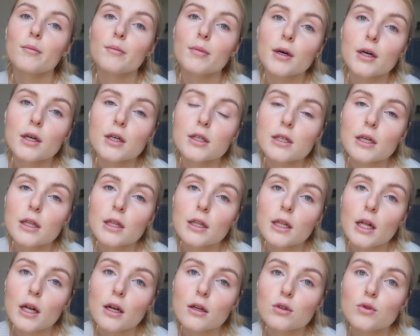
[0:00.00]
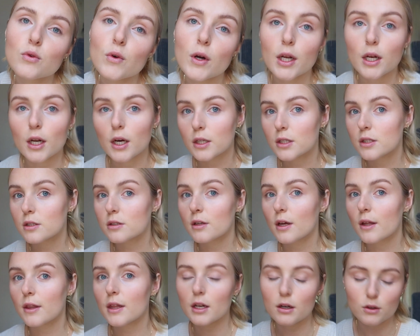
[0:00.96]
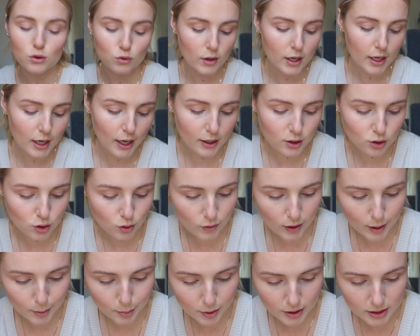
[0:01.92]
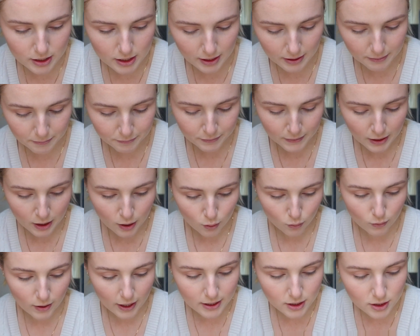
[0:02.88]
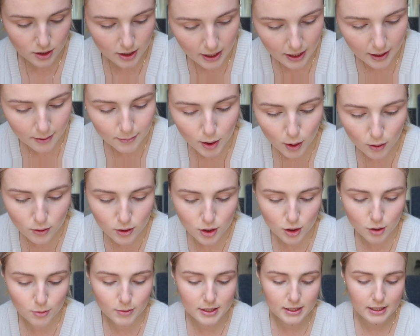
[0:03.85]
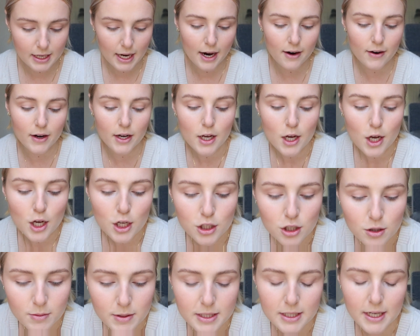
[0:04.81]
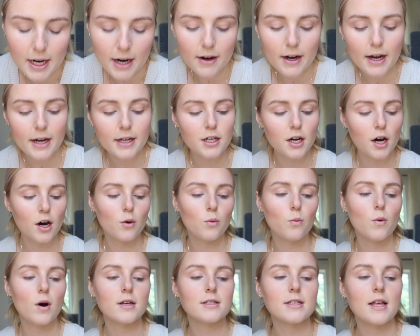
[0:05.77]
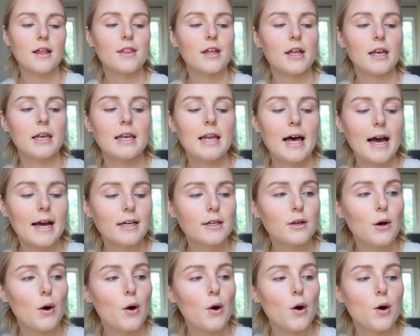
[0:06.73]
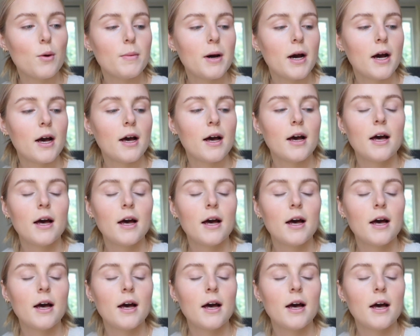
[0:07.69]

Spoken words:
because I think that looks really nice. I think it looks really natural, really pretty. Right, so then I'm going to do mascara. So the mascara I got was the Lancome